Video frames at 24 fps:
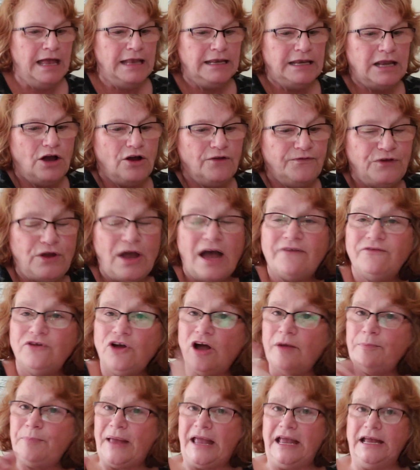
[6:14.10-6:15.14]
Now, if you haven't
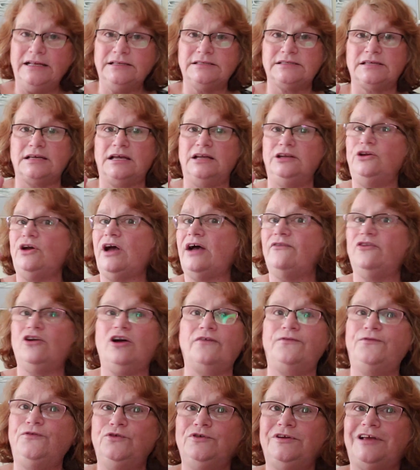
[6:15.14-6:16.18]
got paints and you haven't
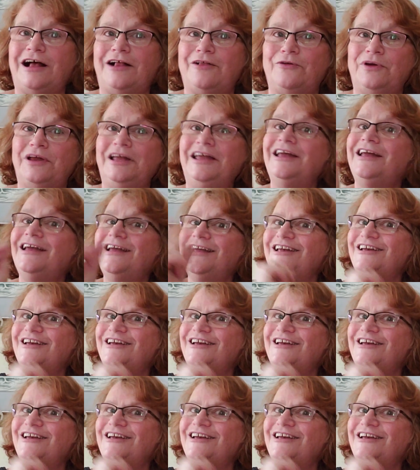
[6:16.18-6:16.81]
got food coloring,